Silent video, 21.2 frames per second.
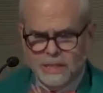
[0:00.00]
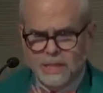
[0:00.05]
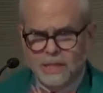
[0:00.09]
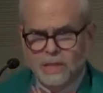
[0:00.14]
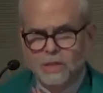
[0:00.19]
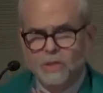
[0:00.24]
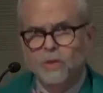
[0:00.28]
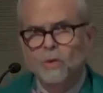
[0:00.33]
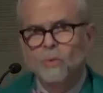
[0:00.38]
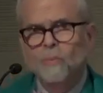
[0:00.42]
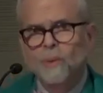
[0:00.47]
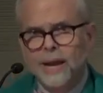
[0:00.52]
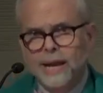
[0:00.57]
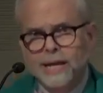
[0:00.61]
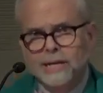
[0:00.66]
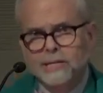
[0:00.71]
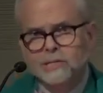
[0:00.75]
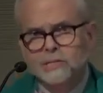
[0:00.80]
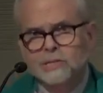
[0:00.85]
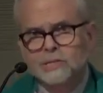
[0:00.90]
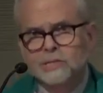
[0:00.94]
The
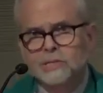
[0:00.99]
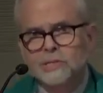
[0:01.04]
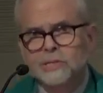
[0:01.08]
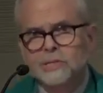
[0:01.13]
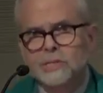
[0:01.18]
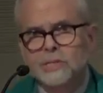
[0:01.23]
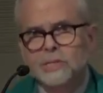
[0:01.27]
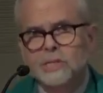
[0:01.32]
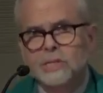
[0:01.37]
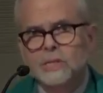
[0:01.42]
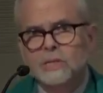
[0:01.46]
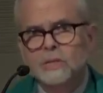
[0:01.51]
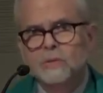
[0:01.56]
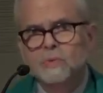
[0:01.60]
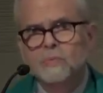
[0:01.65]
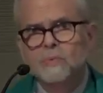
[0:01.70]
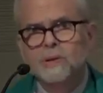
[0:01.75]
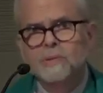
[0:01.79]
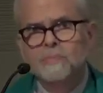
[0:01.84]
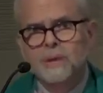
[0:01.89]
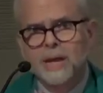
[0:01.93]
weight
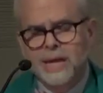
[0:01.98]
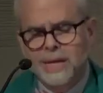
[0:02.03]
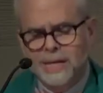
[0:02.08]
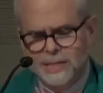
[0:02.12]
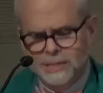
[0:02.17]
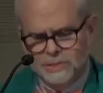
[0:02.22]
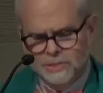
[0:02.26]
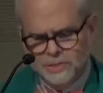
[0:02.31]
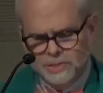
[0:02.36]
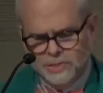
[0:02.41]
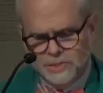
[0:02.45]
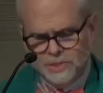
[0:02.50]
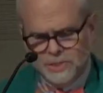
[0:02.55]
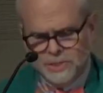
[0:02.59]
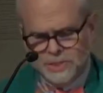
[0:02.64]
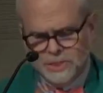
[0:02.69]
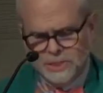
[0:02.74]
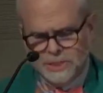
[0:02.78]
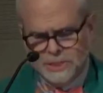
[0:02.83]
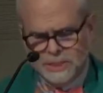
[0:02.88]
remains.